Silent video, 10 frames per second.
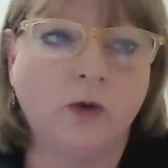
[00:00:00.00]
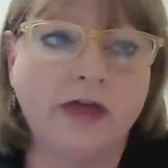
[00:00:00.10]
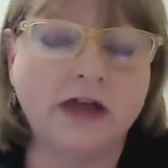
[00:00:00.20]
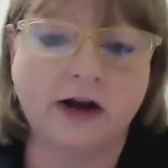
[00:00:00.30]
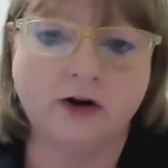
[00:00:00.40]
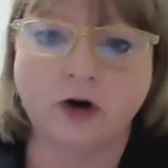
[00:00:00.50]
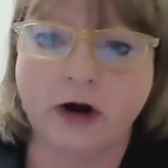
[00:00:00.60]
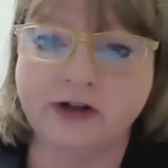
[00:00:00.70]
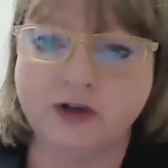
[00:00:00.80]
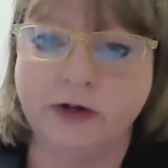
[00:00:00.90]
an
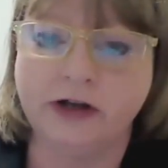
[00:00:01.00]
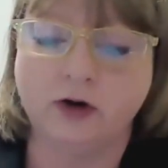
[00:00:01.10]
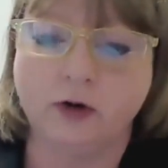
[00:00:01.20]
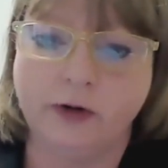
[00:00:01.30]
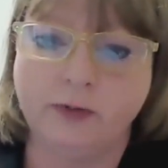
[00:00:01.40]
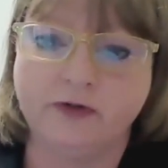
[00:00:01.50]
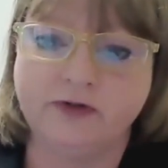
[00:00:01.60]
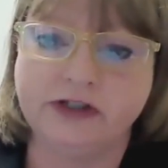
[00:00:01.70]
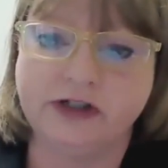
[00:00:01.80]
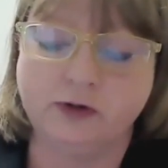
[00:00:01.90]
undergraduate group of
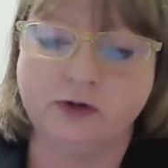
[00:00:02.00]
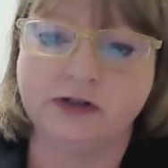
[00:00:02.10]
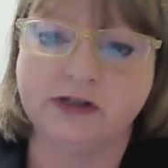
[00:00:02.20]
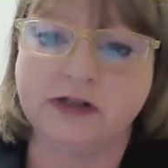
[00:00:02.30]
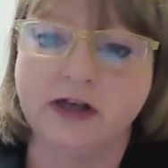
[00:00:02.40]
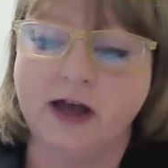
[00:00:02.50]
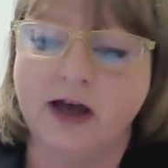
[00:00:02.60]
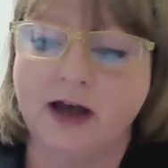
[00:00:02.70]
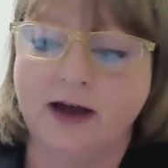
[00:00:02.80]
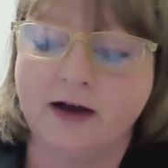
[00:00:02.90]
students
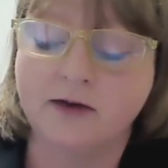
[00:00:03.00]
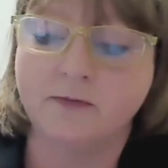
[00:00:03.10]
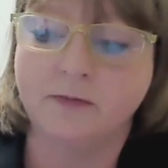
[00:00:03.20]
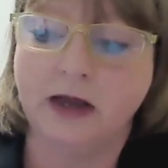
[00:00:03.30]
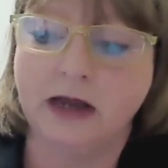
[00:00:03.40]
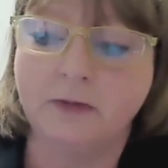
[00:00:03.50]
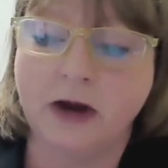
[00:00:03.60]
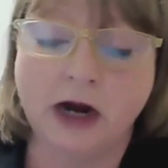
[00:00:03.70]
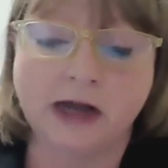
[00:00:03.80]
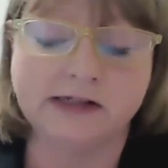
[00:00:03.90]
in
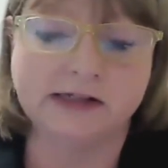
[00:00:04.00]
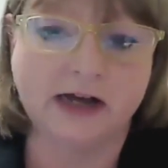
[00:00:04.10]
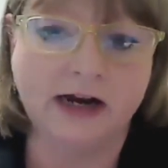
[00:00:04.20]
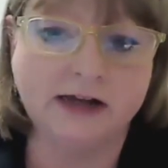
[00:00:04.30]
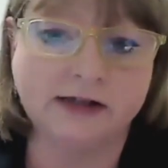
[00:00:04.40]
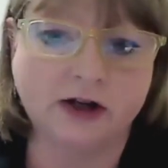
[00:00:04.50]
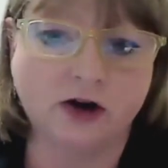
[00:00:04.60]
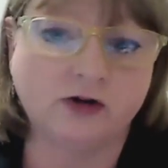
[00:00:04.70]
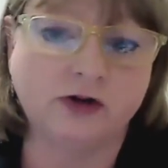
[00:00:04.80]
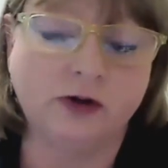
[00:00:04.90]
American Studies.
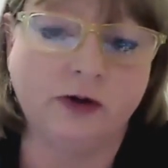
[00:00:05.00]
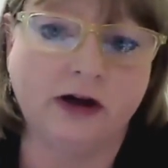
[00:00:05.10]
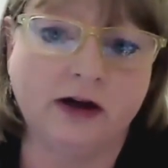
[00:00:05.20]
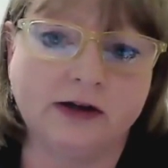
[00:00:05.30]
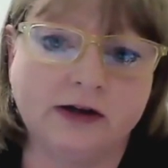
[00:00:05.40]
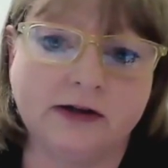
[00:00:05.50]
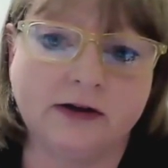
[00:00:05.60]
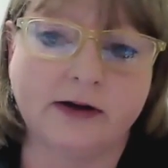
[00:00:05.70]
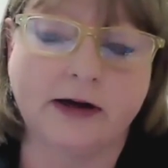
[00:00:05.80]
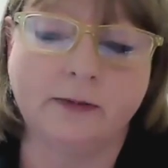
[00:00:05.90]
They're doing a
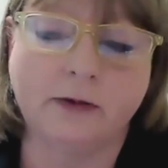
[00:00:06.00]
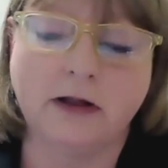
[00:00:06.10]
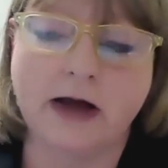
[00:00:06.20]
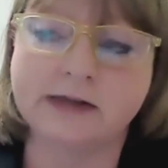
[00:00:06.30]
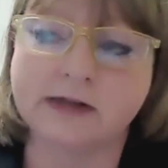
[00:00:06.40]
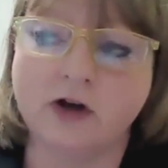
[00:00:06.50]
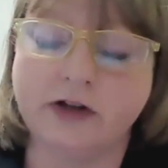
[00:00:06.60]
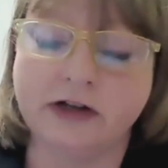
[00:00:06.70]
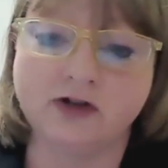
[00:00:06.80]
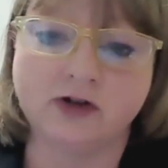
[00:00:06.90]
class called
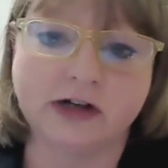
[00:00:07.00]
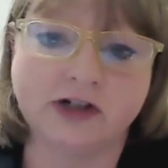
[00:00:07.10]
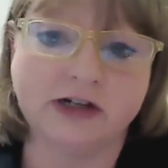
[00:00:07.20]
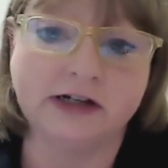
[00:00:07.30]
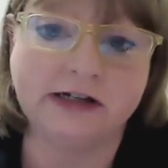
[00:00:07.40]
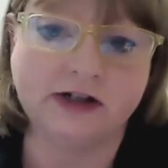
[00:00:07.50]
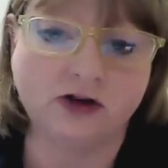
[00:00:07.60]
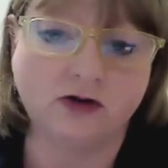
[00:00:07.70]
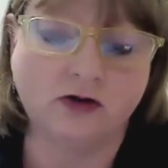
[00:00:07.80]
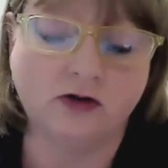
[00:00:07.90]
Introduction to
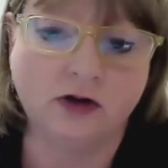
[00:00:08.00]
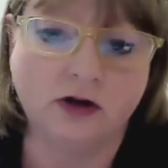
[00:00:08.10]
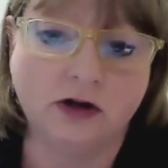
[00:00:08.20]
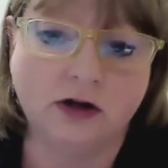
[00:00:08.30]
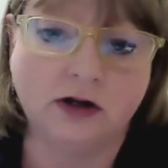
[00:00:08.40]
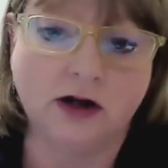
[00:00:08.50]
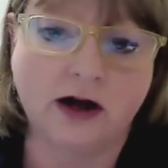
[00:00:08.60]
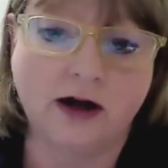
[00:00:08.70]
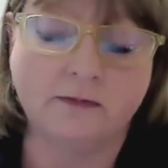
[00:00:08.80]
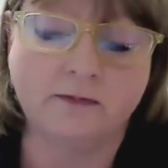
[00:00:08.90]
Digital
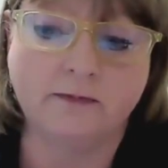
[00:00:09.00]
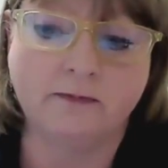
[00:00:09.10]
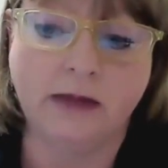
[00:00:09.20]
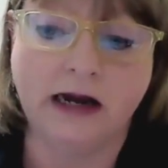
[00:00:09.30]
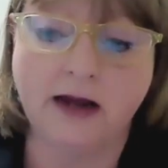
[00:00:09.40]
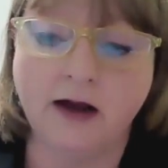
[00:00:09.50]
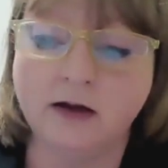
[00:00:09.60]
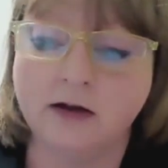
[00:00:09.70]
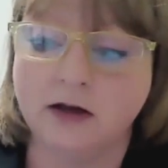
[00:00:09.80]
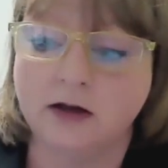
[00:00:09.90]
Media,
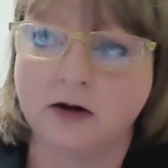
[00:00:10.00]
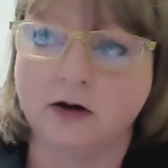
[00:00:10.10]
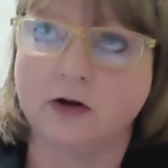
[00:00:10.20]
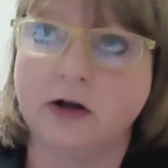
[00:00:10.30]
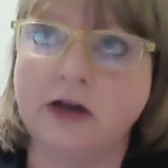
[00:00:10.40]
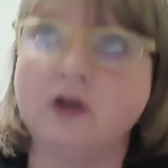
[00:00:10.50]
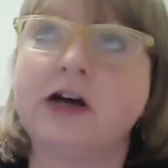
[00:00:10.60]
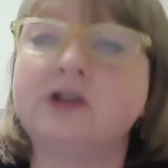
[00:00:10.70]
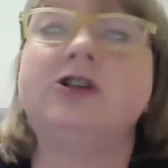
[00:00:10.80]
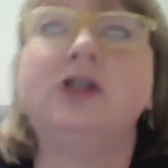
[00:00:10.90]
or
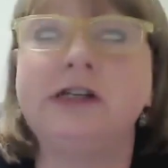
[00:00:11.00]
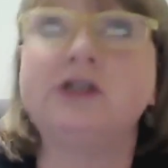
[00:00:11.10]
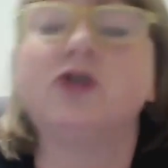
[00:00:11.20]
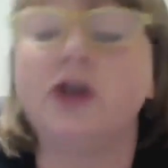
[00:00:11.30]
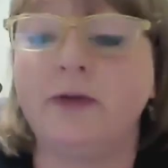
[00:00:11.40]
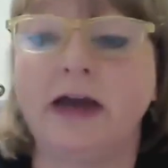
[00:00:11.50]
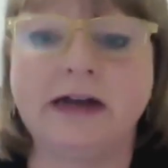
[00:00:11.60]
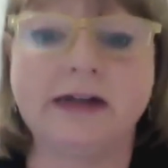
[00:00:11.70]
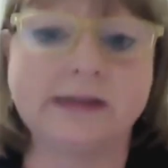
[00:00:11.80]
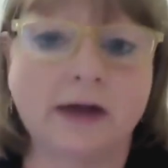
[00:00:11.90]
Introduction to Digital
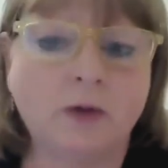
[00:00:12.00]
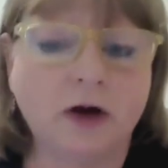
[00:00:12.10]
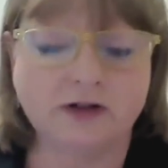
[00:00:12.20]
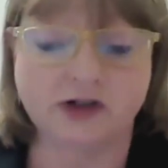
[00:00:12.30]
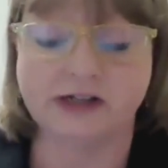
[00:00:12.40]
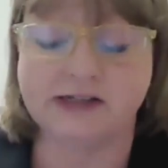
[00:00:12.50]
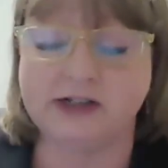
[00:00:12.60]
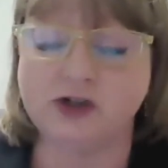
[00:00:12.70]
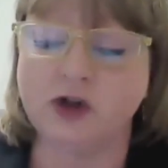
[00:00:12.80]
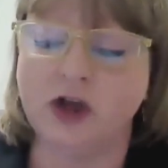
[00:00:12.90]
Humanities, I apologize,
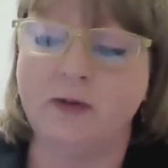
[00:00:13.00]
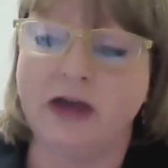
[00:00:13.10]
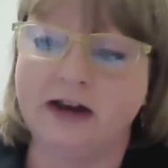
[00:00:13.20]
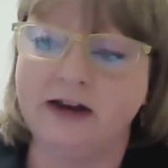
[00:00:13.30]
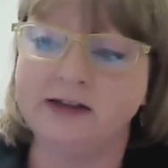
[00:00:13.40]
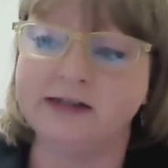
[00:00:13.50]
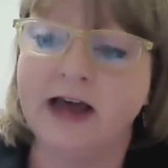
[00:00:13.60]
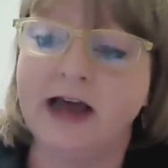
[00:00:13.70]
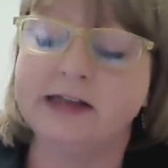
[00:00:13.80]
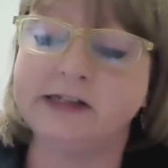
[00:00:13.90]
Digital Humanities.
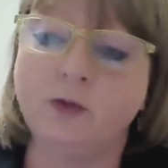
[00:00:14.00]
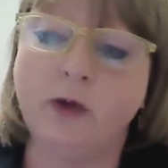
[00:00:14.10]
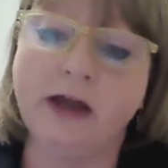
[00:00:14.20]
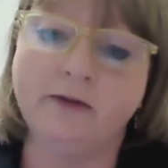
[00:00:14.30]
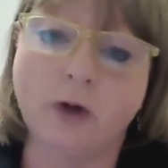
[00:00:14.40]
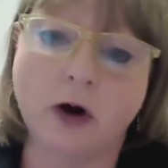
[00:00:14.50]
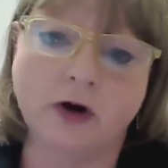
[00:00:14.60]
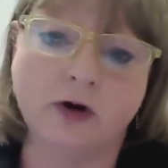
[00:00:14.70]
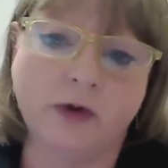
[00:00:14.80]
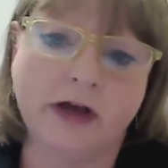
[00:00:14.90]
And so we have
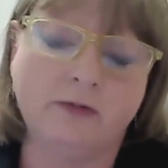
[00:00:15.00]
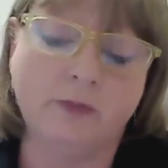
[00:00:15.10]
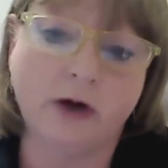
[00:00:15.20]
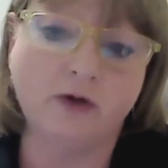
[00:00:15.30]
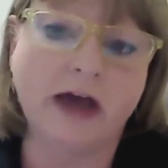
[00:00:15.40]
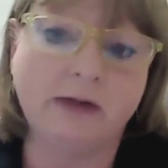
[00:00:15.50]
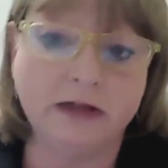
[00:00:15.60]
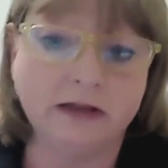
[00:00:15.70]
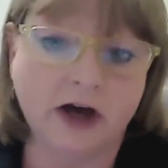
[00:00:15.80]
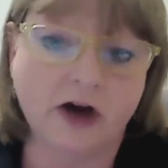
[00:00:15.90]
partnered with both
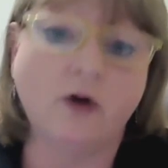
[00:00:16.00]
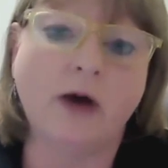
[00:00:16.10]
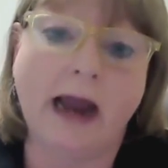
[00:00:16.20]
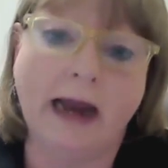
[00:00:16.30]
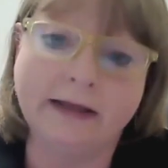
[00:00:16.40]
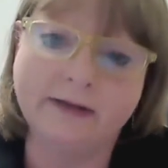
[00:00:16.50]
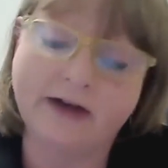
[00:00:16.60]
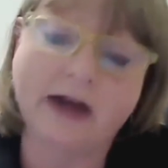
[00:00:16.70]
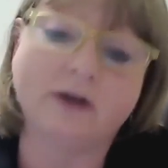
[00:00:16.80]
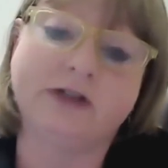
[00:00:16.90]
Edmon Low and the
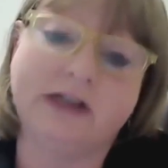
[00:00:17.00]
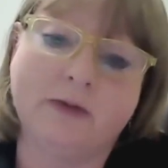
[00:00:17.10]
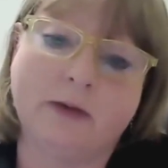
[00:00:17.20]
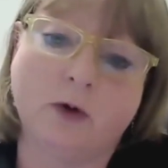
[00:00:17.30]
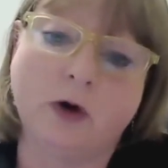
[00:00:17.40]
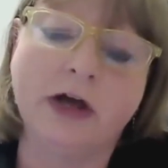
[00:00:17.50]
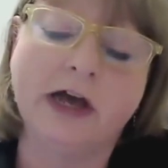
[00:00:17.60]
faculty member.